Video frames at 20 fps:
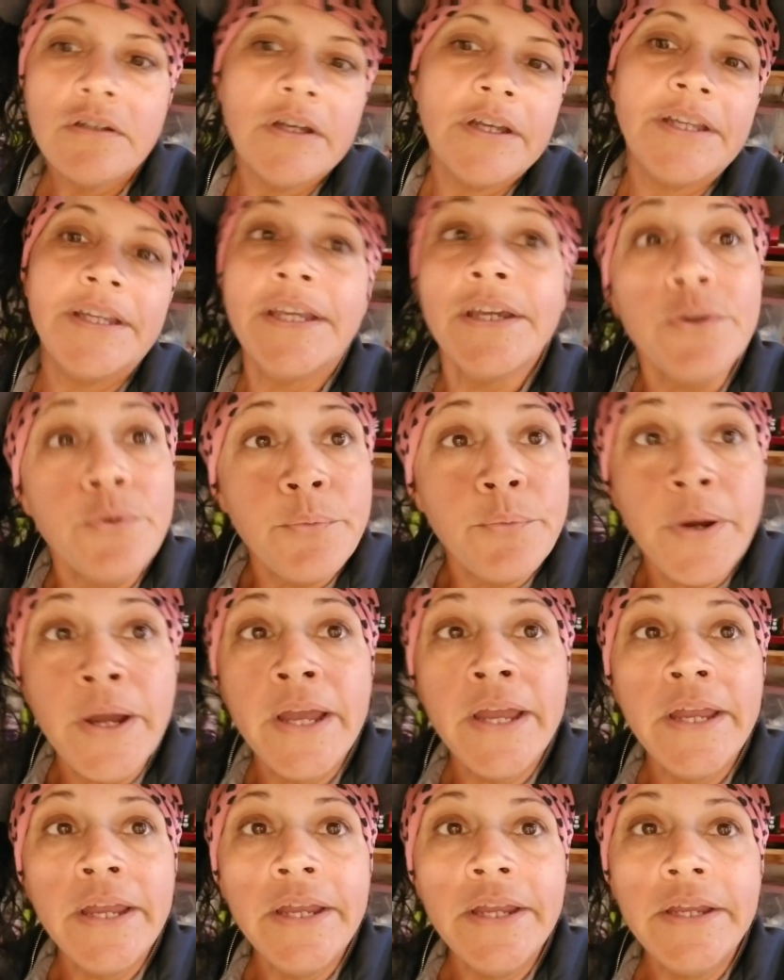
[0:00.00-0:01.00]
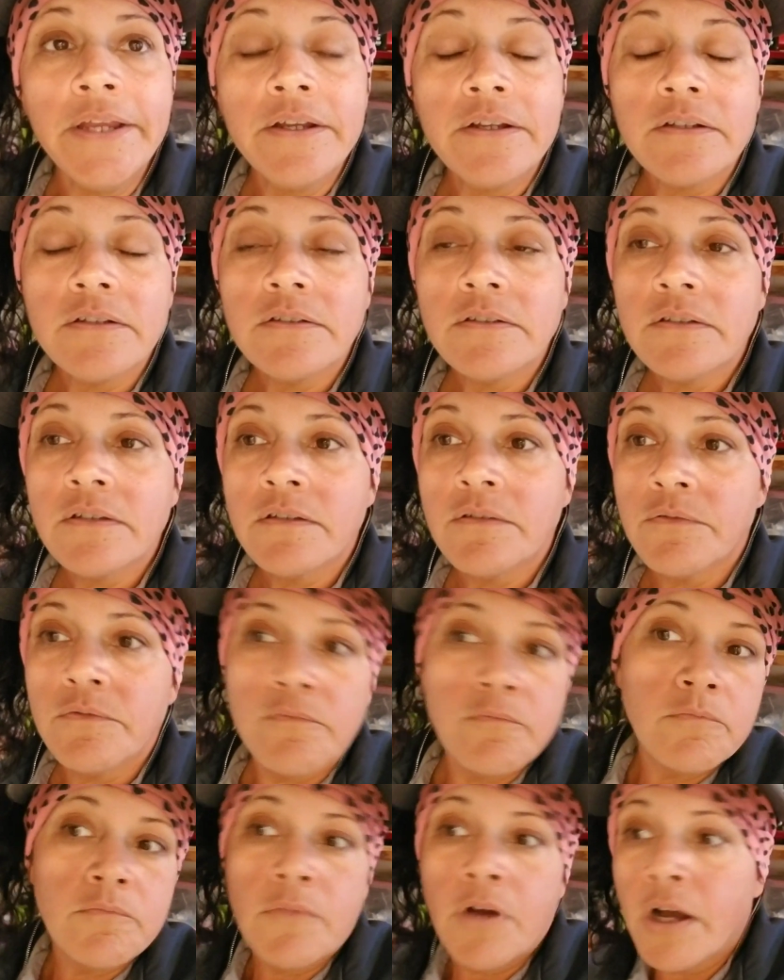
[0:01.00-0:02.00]
a getaway
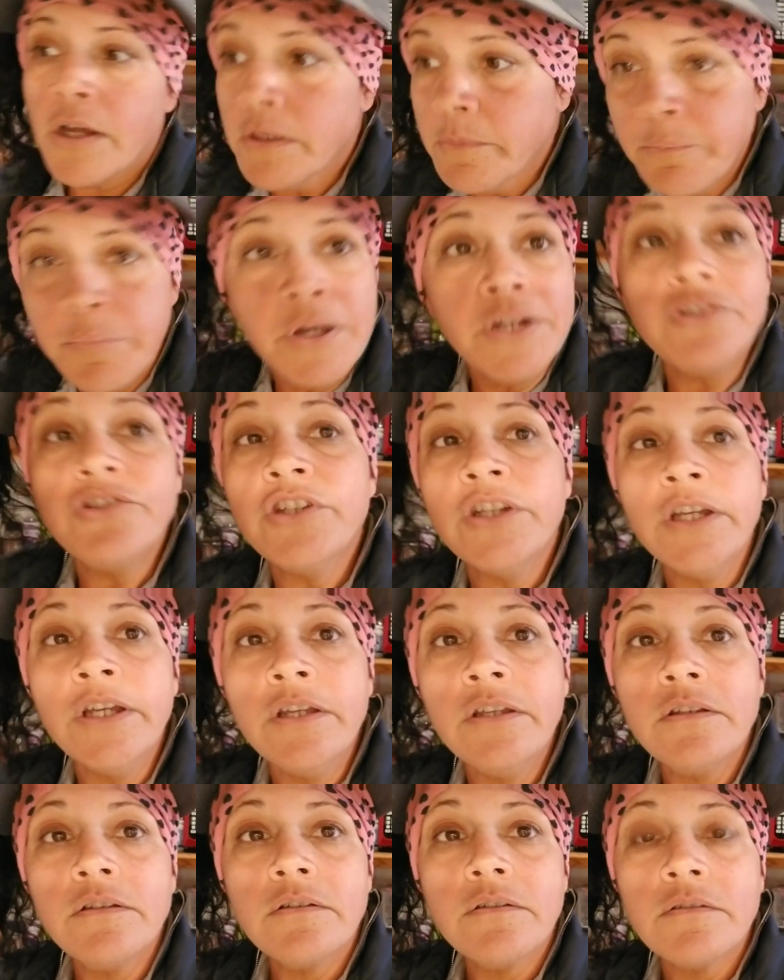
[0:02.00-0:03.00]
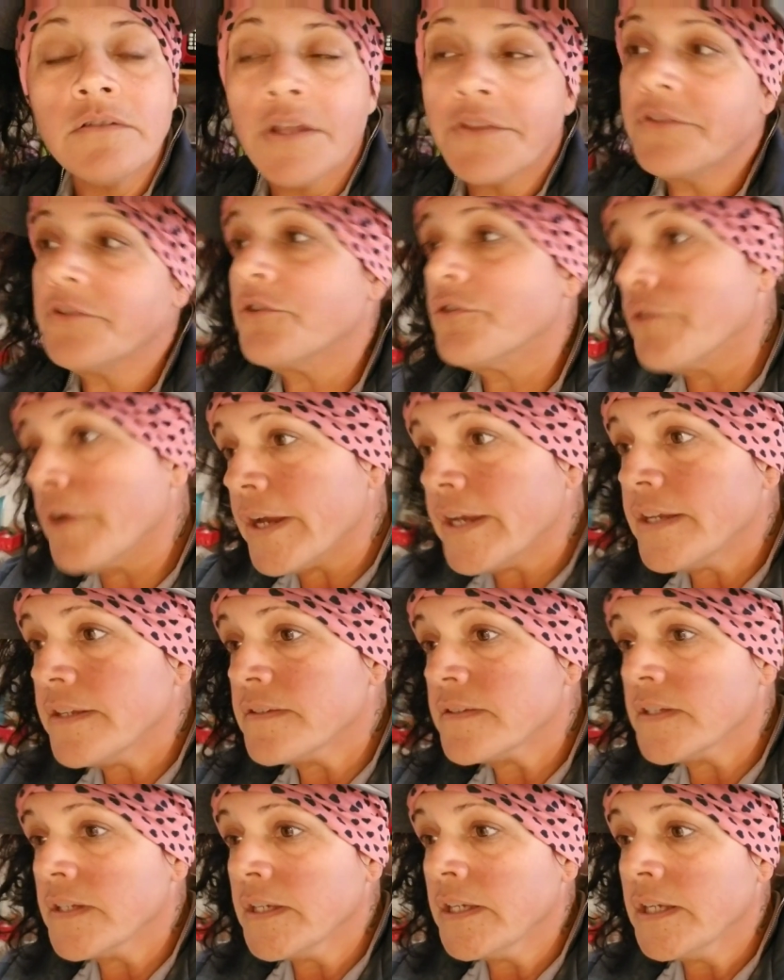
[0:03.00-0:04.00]
on a budget, nothing
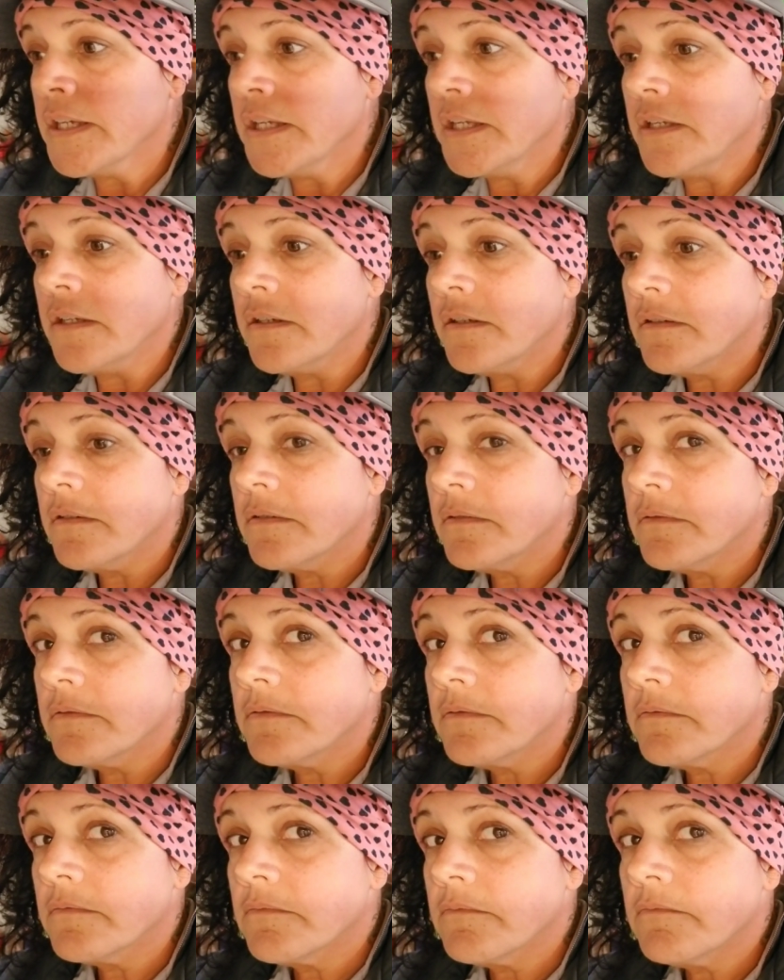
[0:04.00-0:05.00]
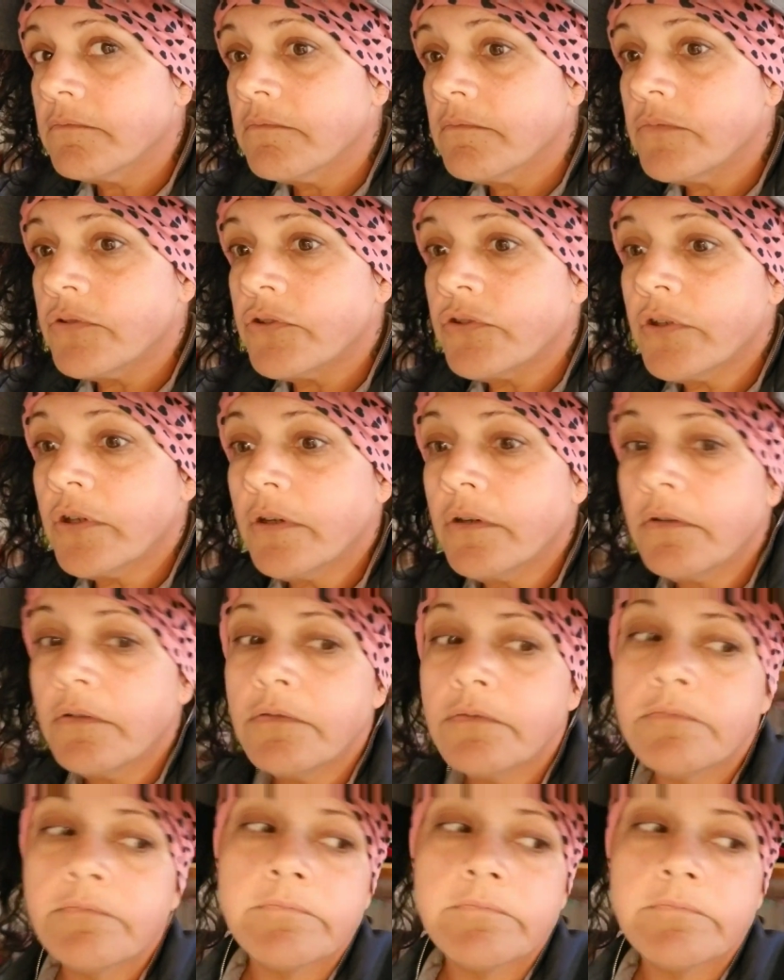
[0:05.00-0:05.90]
crazy. So,